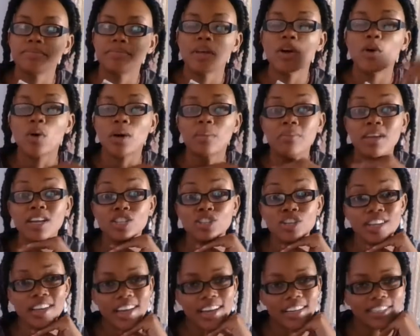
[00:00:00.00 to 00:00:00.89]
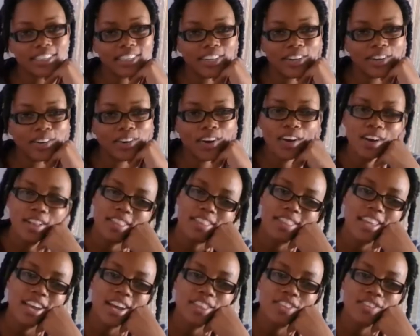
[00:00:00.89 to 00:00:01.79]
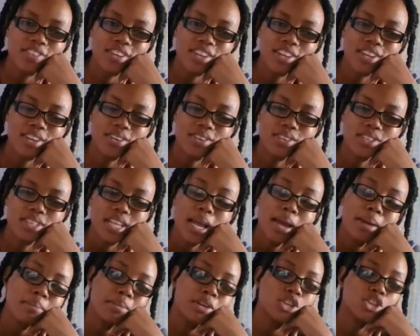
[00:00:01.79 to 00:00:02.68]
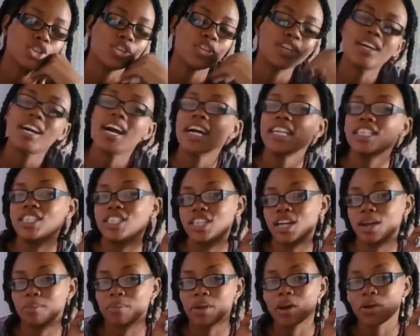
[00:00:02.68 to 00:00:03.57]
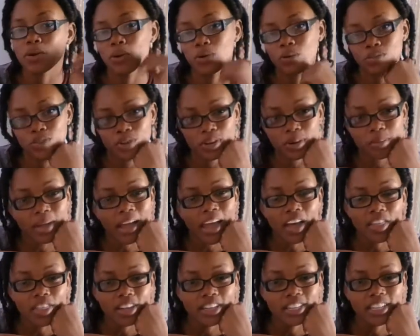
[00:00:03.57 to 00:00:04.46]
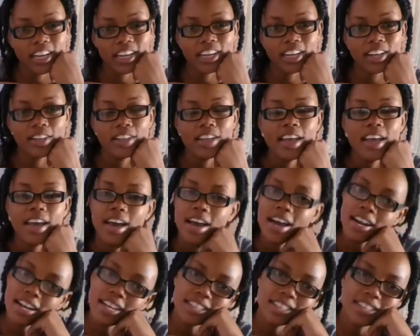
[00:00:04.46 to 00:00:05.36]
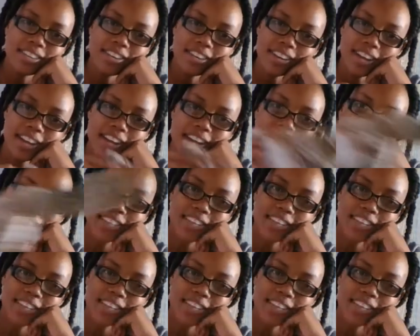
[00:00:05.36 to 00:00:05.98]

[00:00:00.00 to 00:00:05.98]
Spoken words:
Oh, and make sure you guys check out all of the other videos. Make sure you guys check me out over on my other channel and I see you guys